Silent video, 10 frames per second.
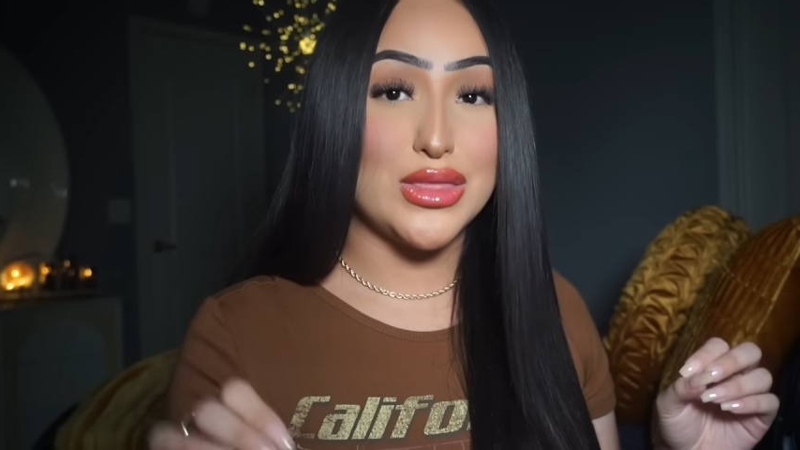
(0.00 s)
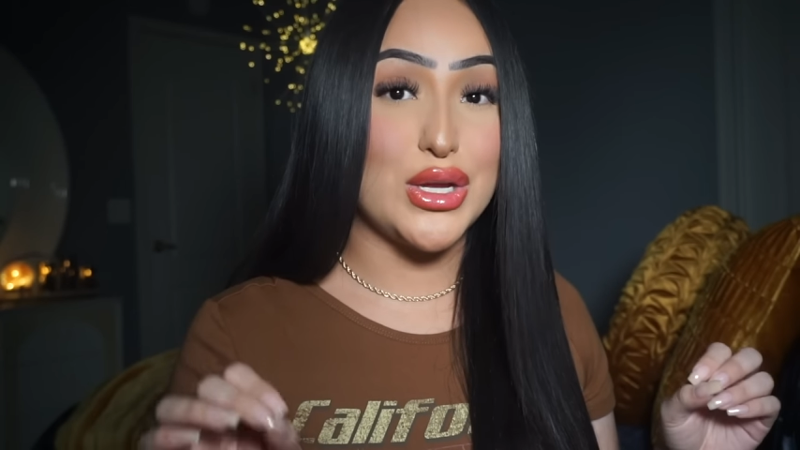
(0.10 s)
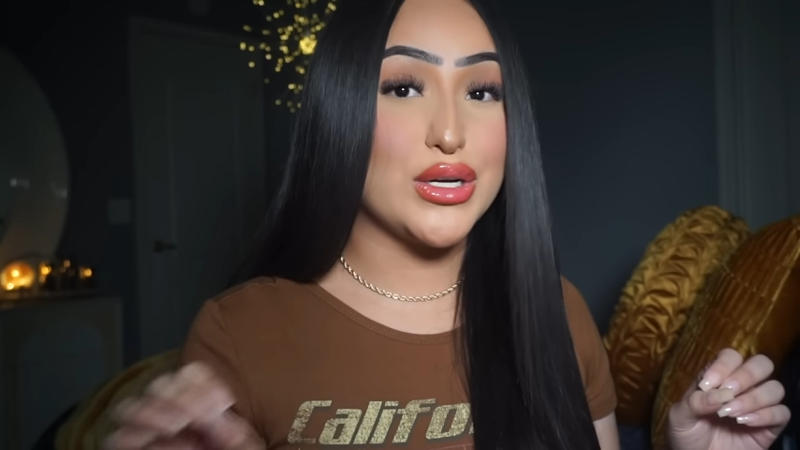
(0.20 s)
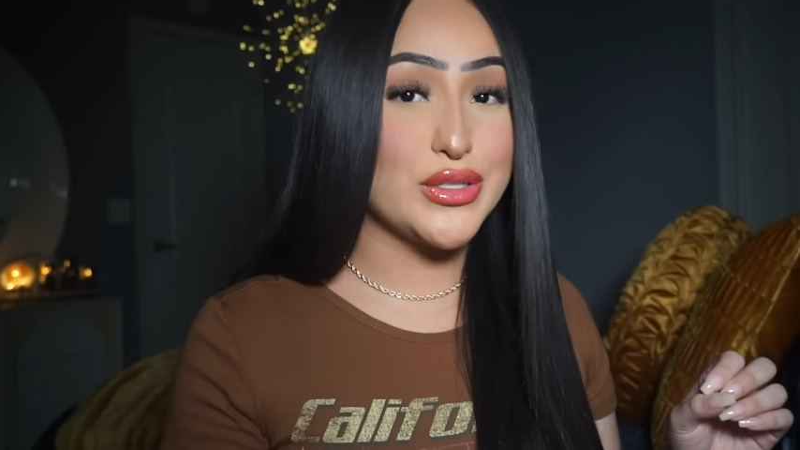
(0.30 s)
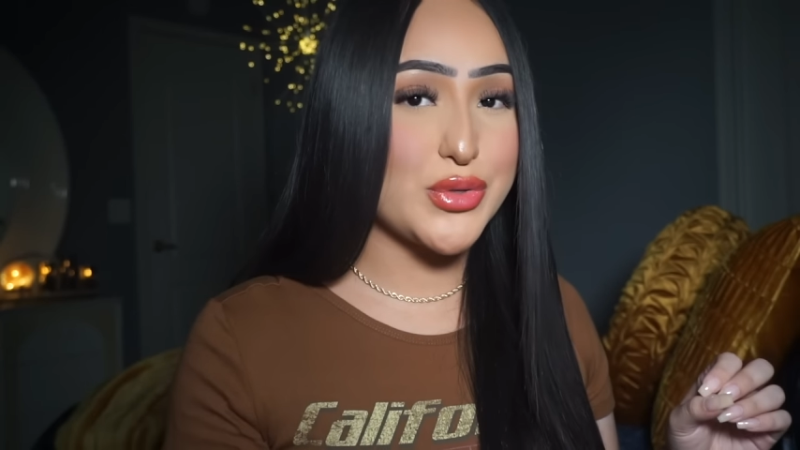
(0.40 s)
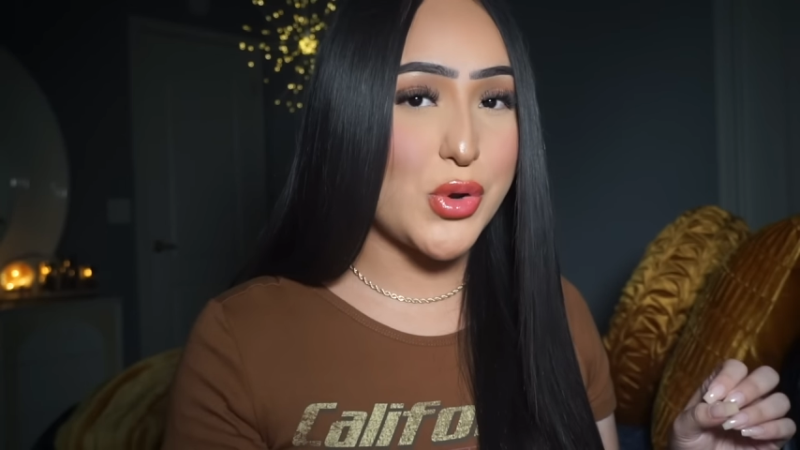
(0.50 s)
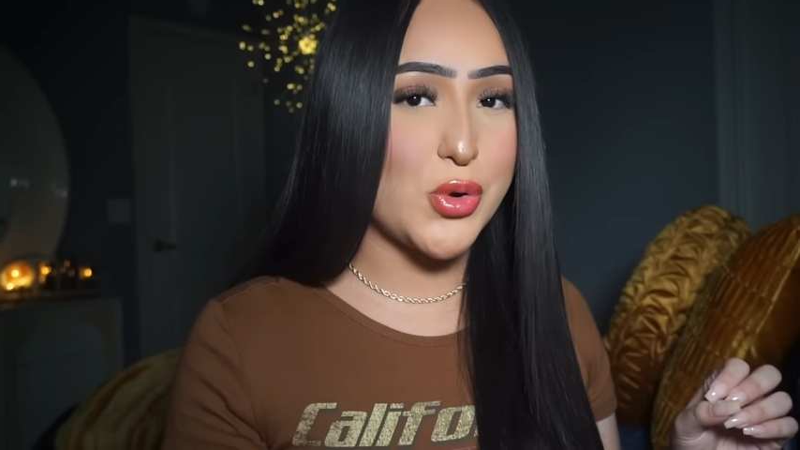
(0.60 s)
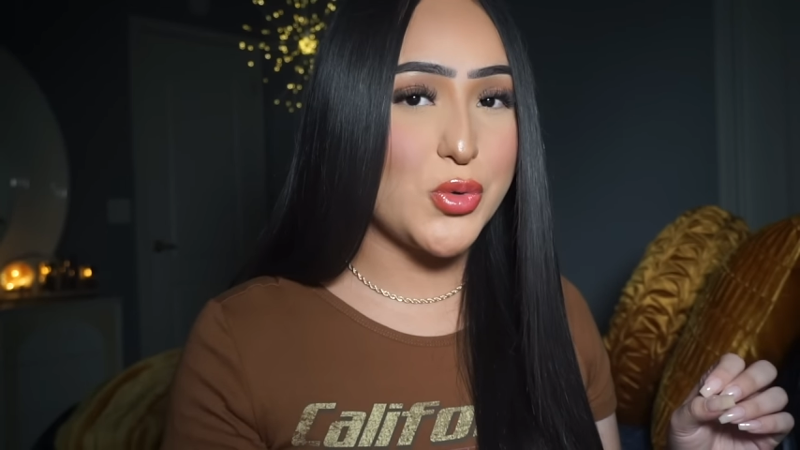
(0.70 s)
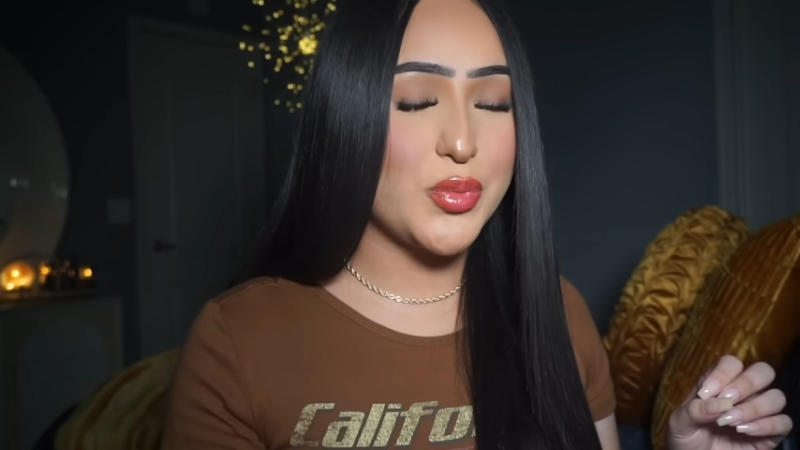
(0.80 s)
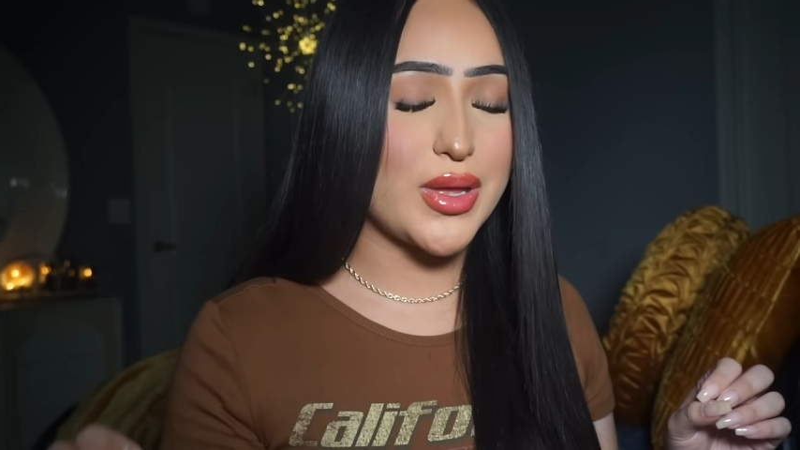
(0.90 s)
there is
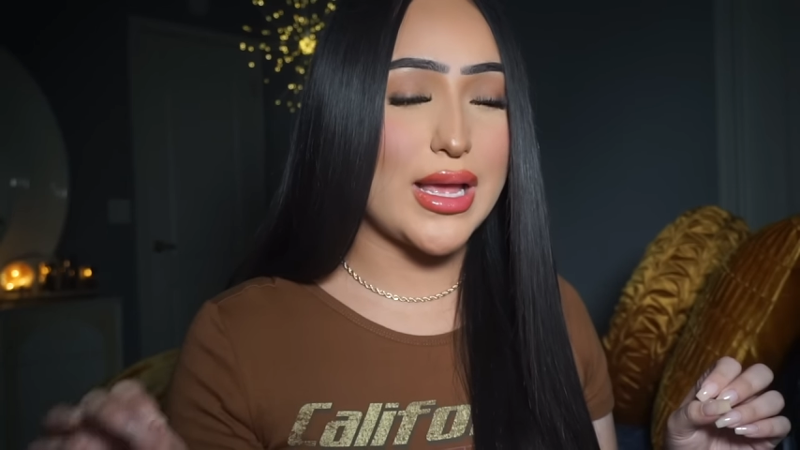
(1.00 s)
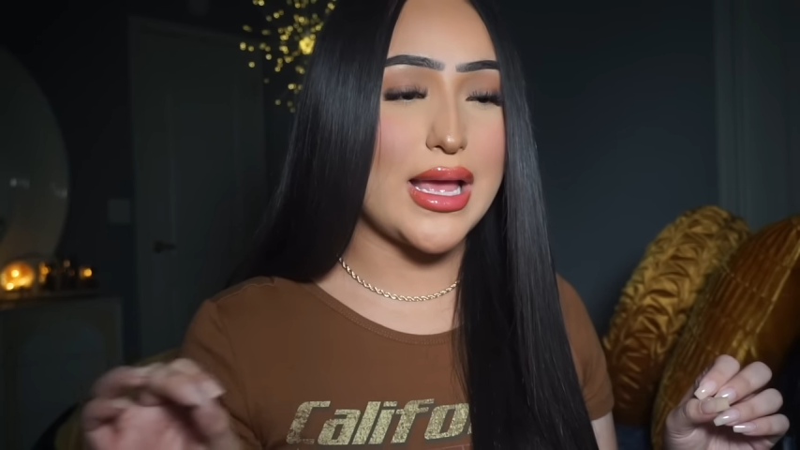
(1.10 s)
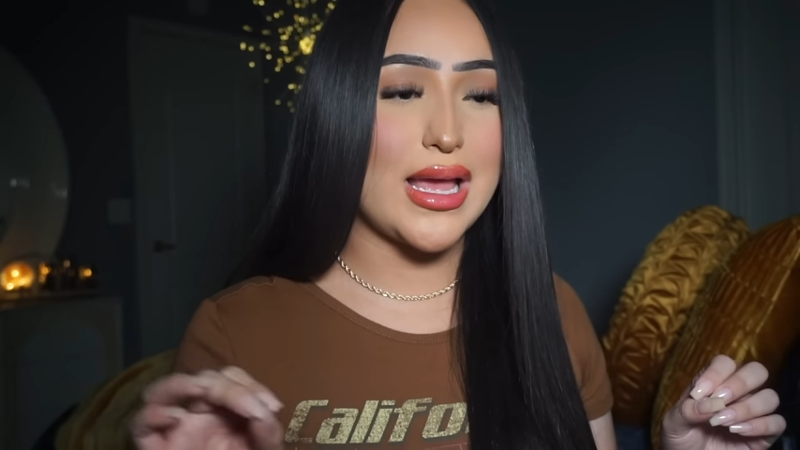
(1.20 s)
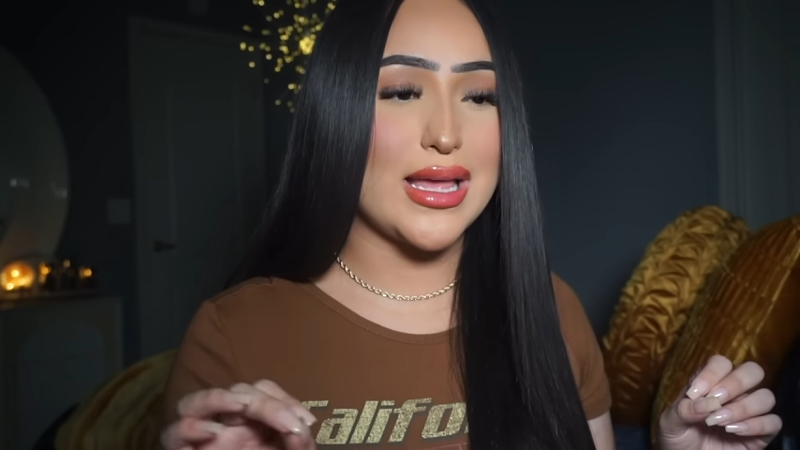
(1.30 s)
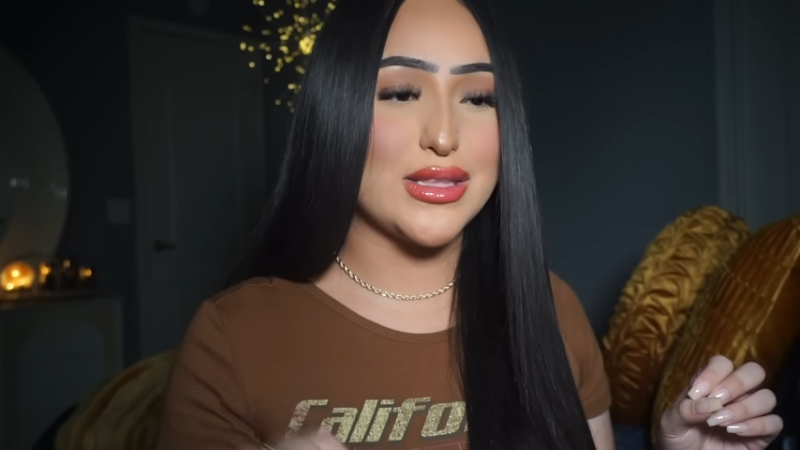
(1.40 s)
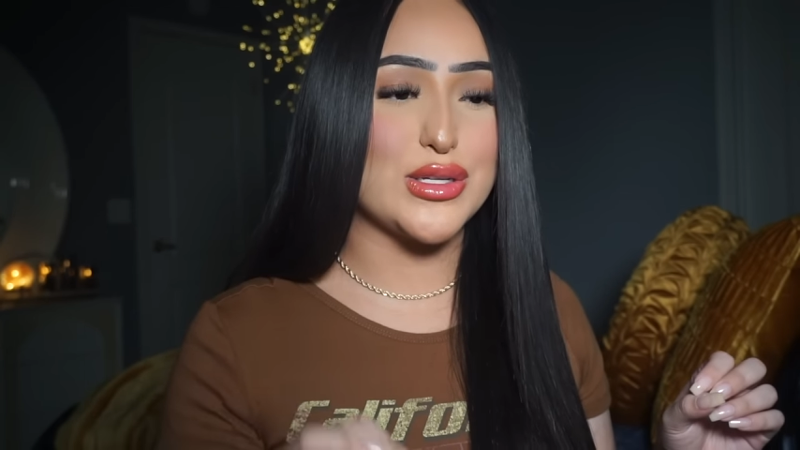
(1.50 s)
hope and